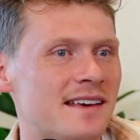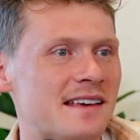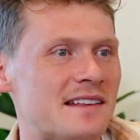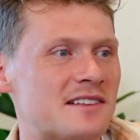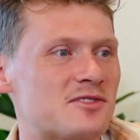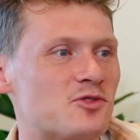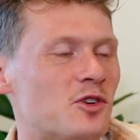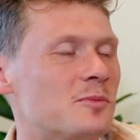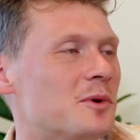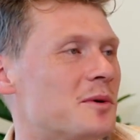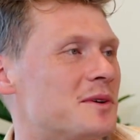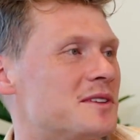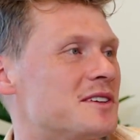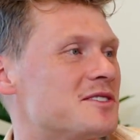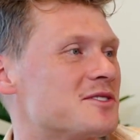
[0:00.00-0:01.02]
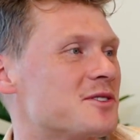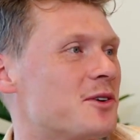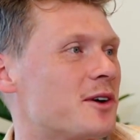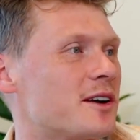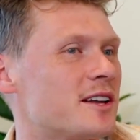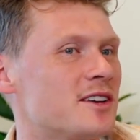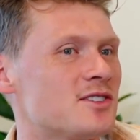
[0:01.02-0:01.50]
yeah, that's normal when they
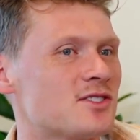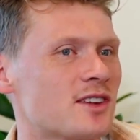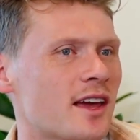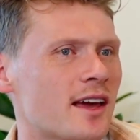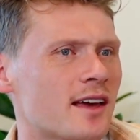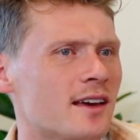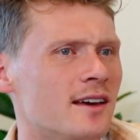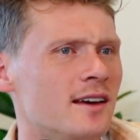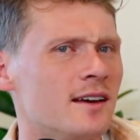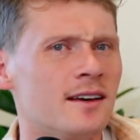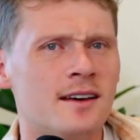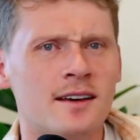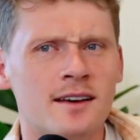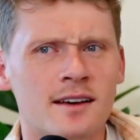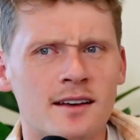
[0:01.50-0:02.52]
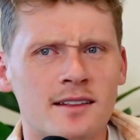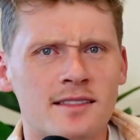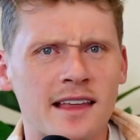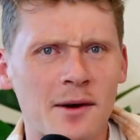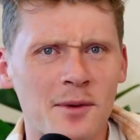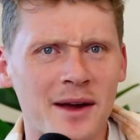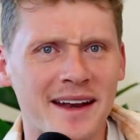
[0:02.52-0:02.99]
score. And he's like,
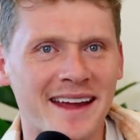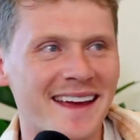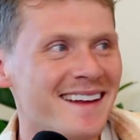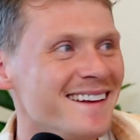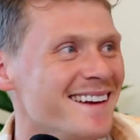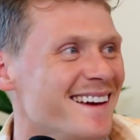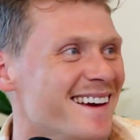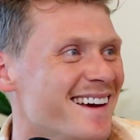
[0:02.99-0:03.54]
that went in?